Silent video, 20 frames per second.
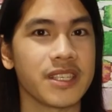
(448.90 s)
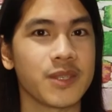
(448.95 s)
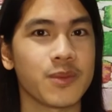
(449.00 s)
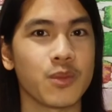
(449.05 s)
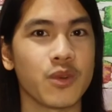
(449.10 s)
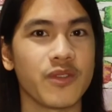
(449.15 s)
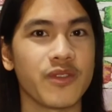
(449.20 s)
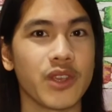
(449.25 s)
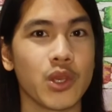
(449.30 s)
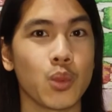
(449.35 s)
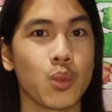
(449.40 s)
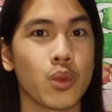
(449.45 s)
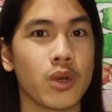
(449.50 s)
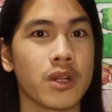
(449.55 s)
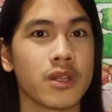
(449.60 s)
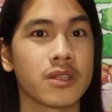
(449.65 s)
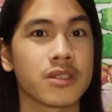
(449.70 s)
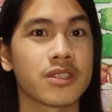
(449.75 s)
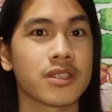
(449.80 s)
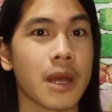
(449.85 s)
this movie
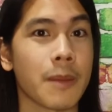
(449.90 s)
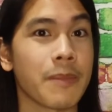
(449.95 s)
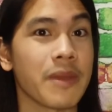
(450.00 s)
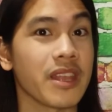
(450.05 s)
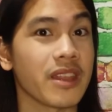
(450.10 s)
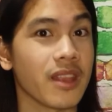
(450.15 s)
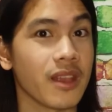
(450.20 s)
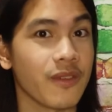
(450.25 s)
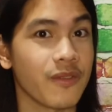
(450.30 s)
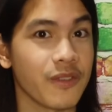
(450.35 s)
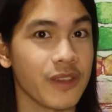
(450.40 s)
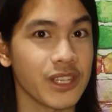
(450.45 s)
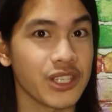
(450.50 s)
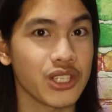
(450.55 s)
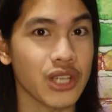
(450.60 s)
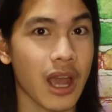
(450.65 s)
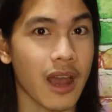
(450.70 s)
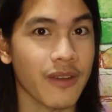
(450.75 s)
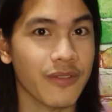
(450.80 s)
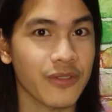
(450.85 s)
will stop eating
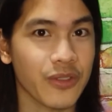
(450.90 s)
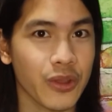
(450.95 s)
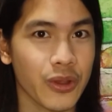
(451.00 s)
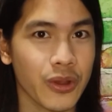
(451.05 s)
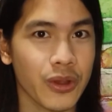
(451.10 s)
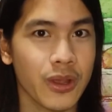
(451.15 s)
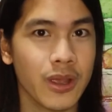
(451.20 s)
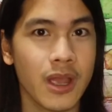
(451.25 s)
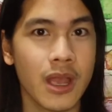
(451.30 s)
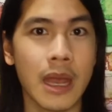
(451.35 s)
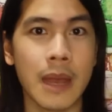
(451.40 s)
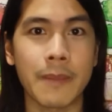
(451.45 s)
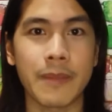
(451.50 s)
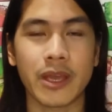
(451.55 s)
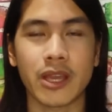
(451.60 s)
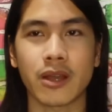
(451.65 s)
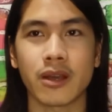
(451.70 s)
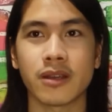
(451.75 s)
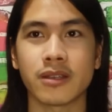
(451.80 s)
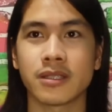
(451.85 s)
fish after
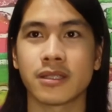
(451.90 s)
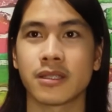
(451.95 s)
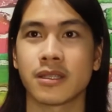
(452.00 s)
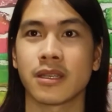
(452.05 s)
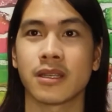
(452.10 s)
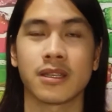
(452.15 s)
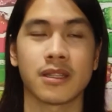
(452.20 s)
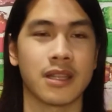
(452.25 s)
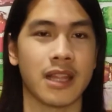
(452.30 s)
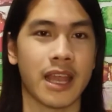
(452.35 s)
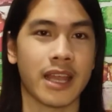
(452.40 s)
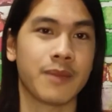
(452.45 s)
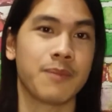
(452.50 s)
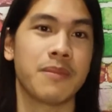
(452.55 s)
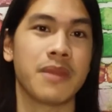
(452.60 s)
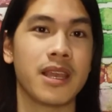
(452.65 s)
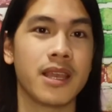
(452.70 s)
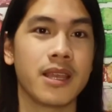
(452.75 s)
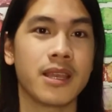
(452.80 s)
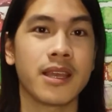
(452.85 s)
because
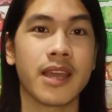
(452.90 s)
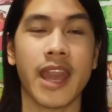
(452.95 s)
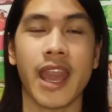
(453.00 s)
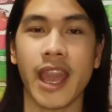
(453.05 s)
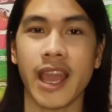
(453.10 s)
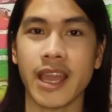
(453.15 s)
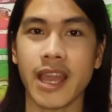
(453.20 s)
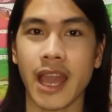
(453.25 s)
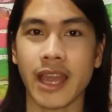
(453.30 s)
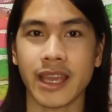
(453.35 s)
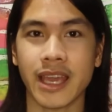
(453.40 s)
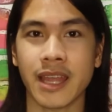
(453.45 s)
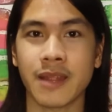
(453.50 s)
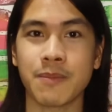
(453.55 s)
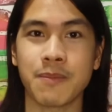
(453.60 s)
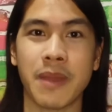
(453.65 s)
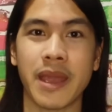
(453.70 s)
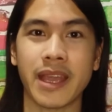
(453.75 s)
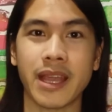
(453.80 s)
like me, A, I can't